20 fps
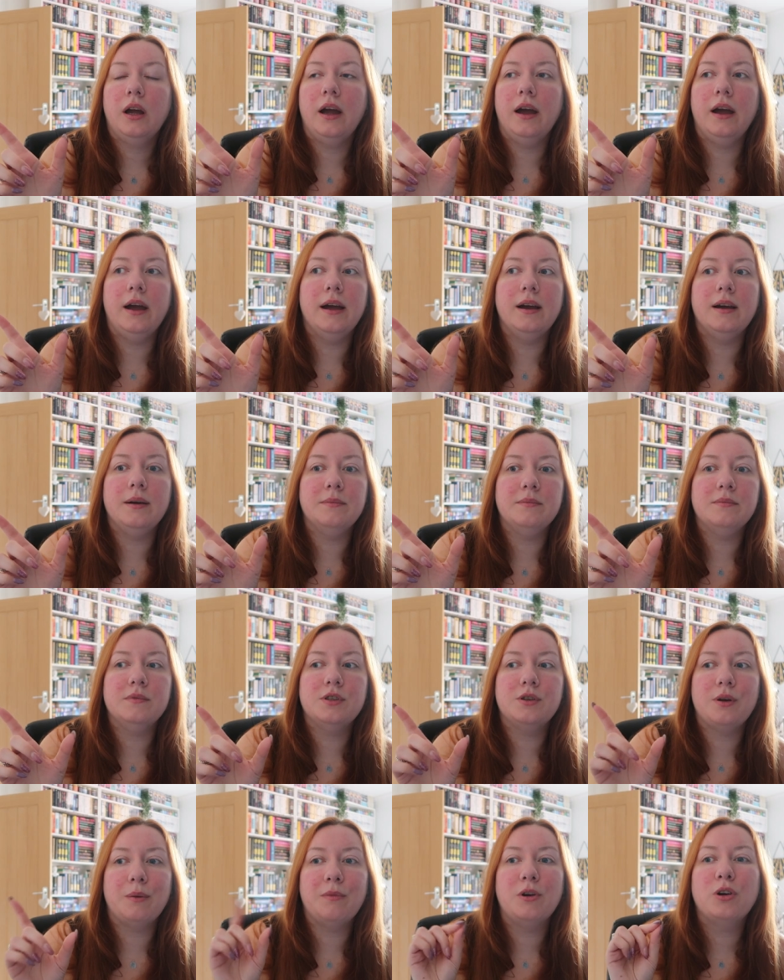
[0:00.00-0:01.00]
Um,
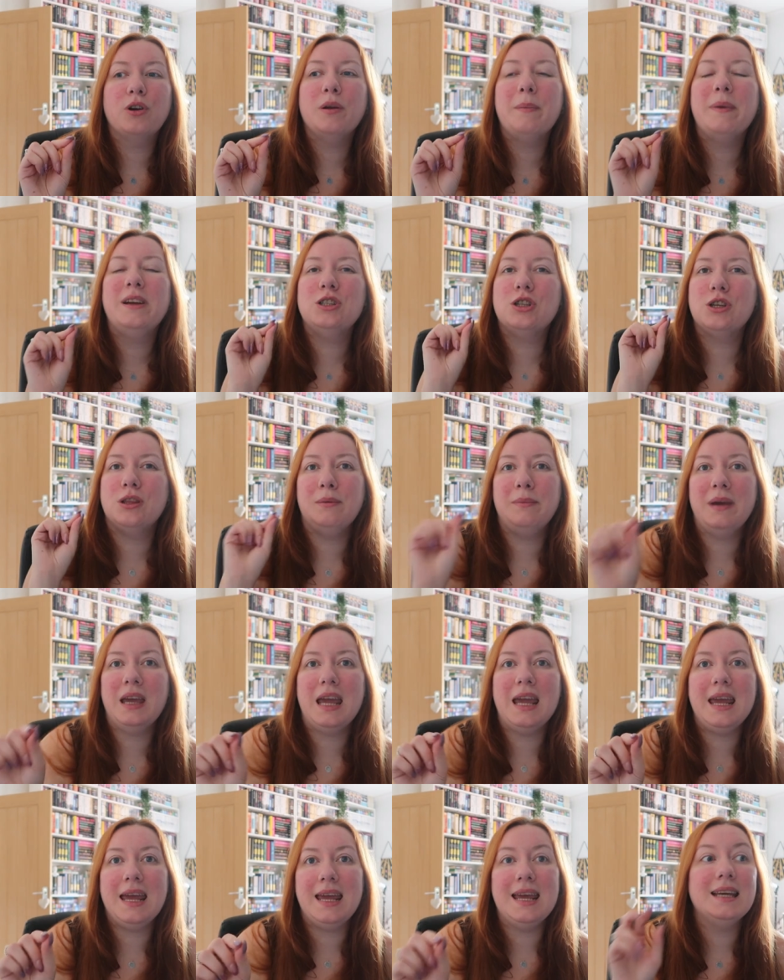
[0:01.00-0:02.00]
so I'm not going to mention them
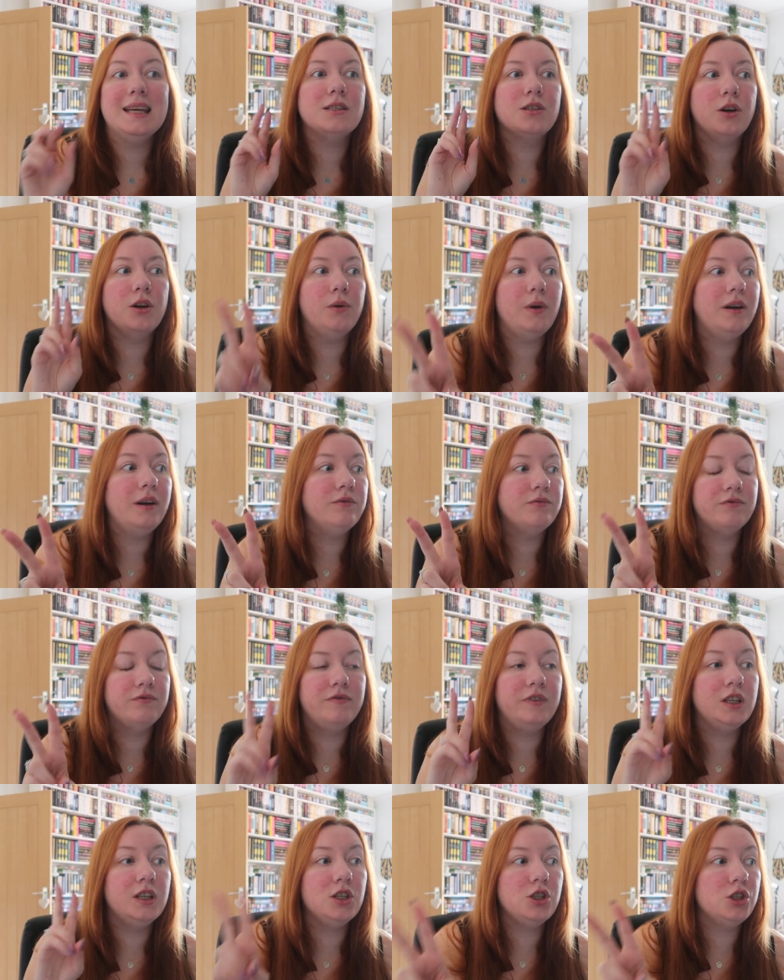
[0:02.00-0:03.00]
here. So I've
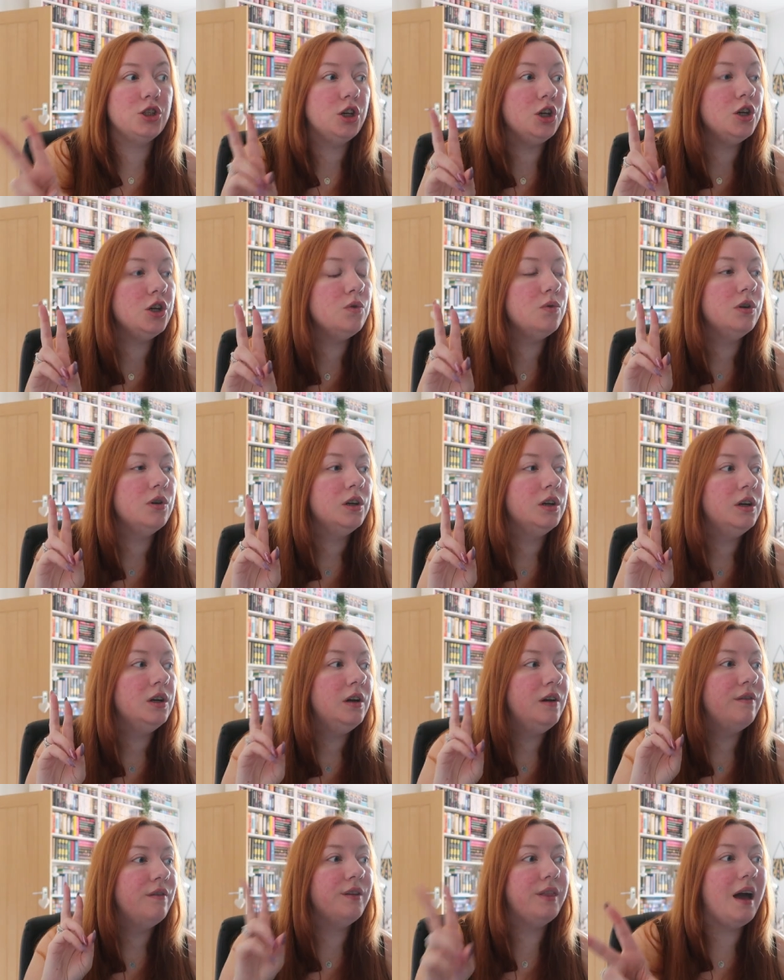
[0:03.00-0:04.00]
finished two
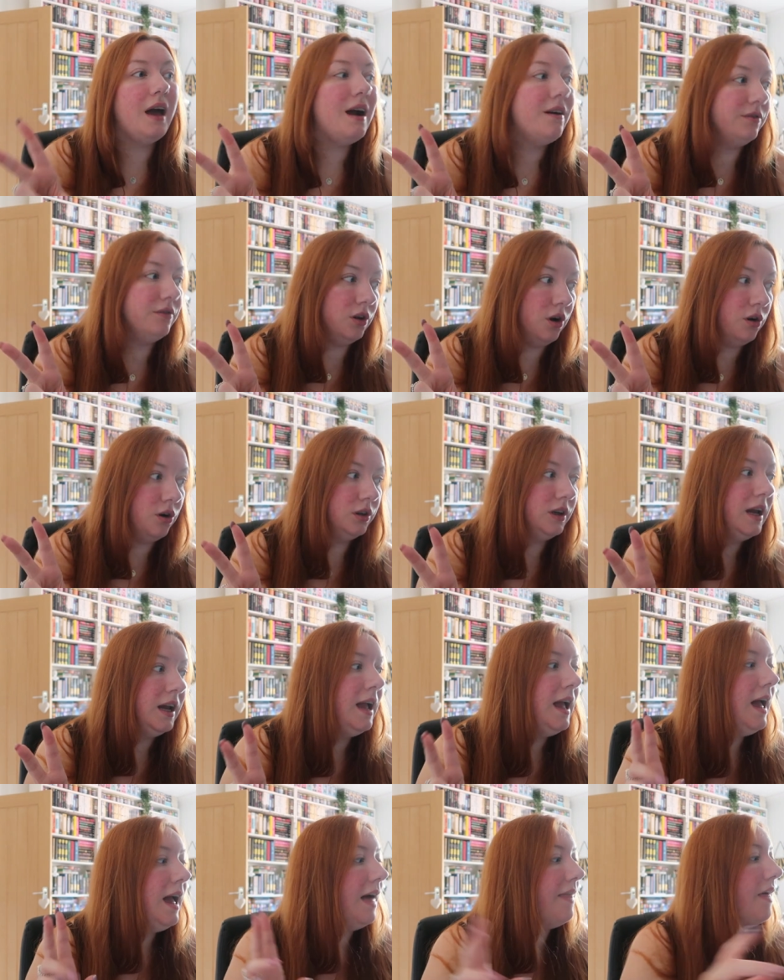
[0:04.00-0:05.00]
for that vlog.
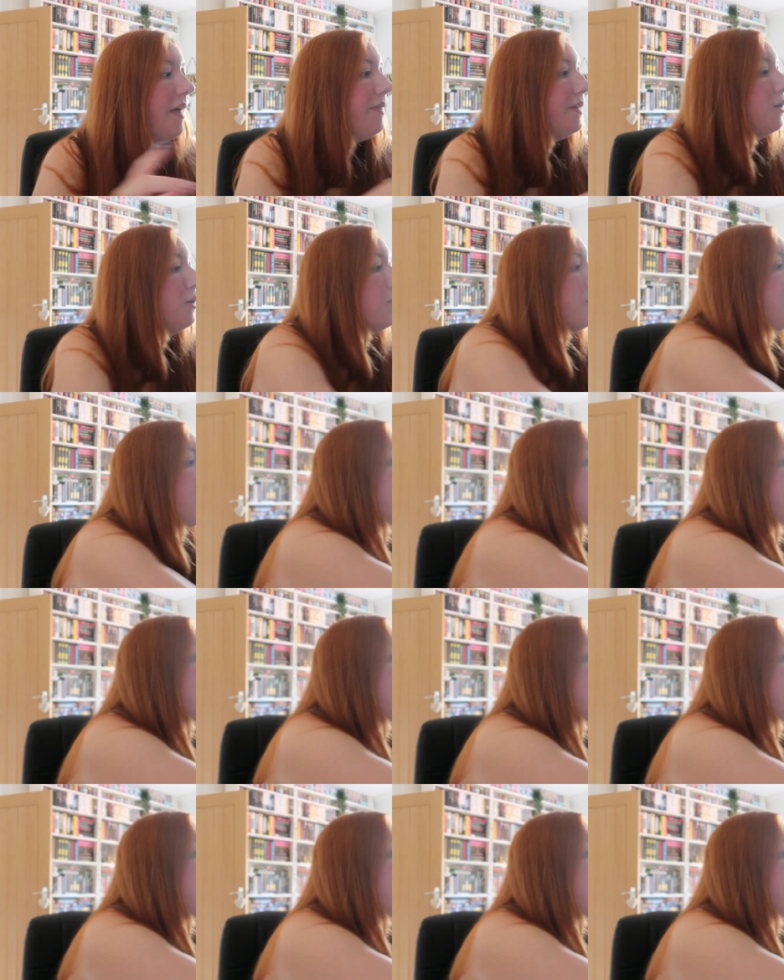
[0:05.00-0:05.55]
And then the other